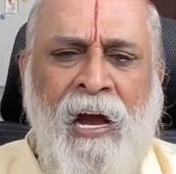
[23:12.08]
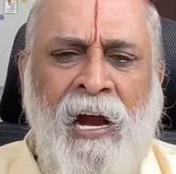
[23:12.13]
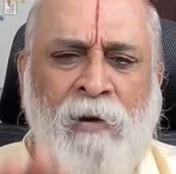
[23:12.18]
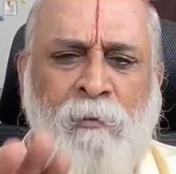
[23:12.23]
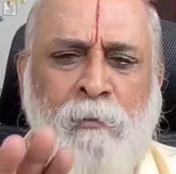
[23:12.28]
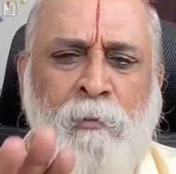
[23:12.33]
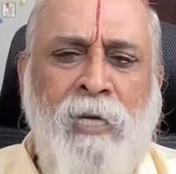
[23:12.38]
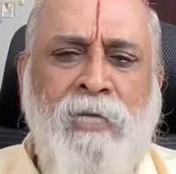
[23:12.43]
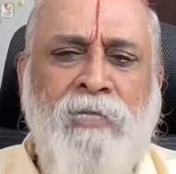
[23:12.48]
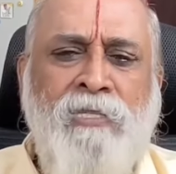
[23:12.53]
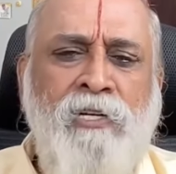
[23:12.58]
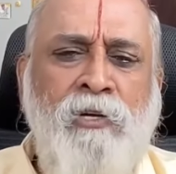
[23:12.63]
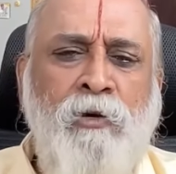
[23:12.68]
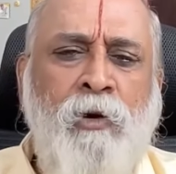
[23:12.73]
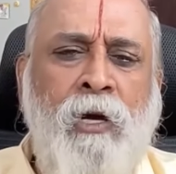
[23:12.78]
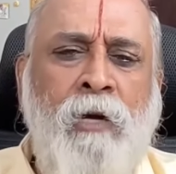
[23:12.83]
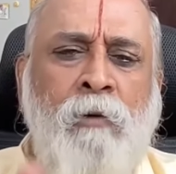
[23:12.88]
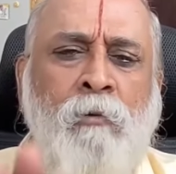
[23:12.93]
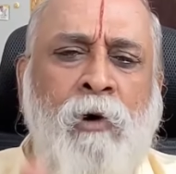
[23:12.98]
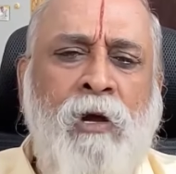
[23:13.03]
At best
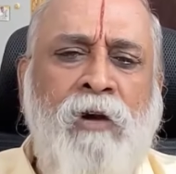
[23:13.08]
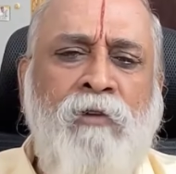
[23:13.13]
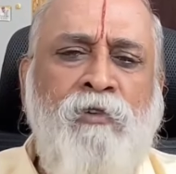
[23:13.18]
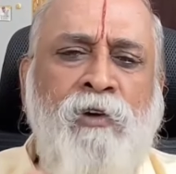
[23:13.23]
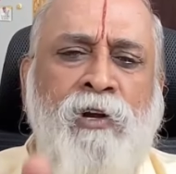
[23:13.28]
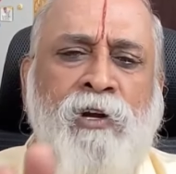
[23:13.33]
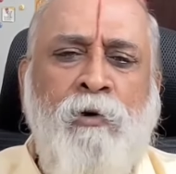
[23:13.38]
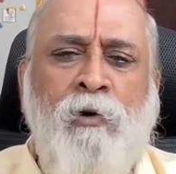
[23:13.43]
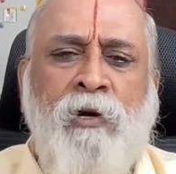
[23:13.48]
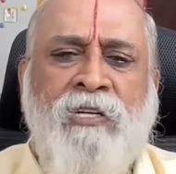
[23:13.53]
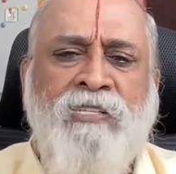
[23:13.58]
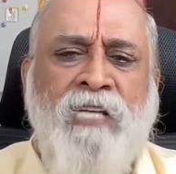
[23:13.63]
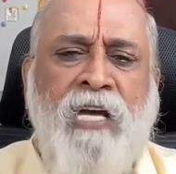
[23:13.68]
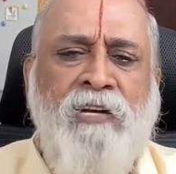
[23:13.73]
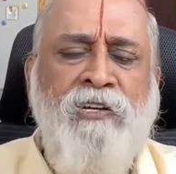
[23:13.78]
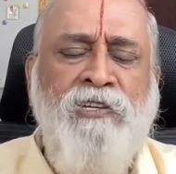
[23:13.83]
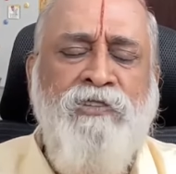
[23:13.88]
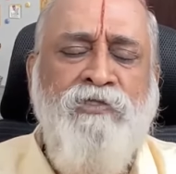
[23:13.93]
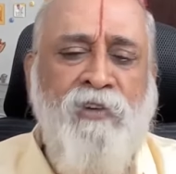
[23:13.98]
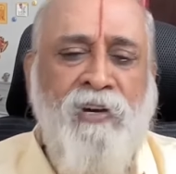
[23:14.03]
you can work for your
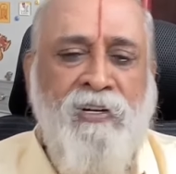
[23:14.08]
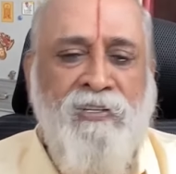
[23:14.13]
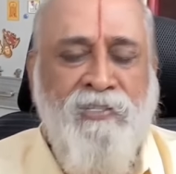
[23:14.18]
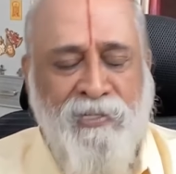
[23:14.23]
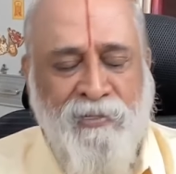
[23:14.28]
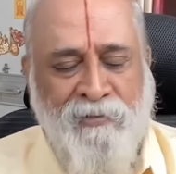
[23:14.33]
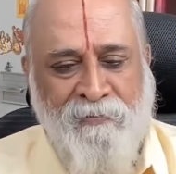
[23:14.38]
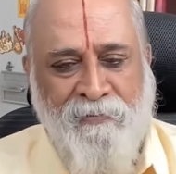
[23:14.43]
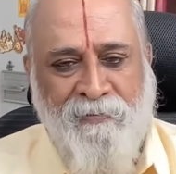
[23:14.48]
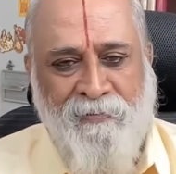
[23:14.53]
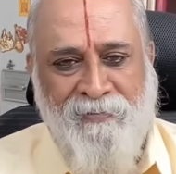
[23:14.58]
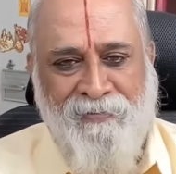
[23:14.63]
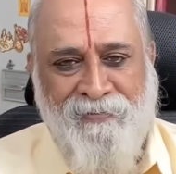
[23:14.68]
satisfaction.